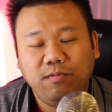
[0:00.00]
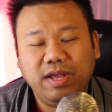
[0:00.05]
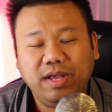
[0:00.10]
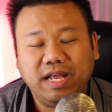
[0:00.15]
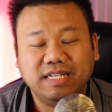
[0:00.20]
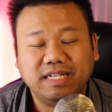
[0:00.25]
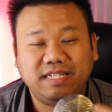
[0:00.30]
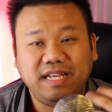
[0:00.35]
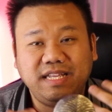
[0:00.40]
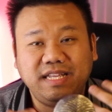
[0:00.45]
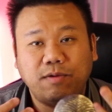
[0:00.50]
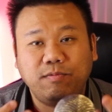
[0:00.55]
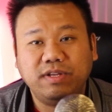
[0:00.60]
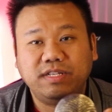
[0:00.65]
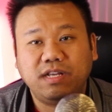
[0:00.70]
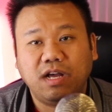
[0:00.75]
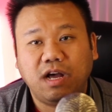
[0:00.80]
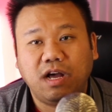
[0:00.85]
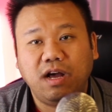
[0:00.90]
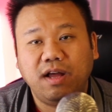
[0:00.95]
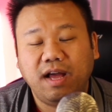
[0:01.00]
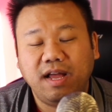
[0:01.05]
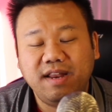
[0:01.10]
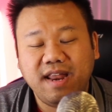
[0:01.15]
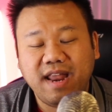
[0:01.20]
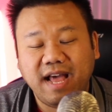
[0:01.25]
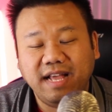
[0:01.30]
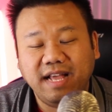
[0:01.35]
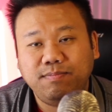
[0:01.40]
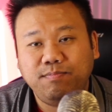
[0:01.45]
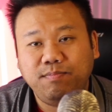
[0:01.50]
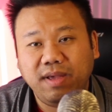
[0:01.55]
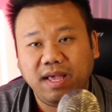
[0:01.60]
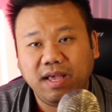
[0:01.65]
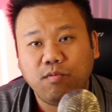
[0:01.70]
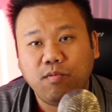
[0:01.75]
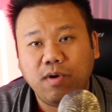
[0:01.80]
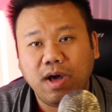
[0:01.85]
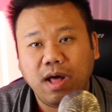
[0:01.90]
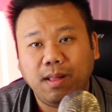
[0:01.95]
We can see that we saw a nice
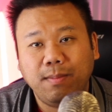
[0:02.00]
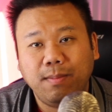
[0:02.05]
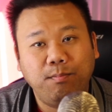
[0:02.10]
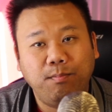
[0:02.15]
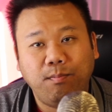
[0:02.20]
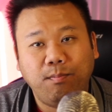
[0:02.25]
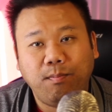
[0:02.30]
big whale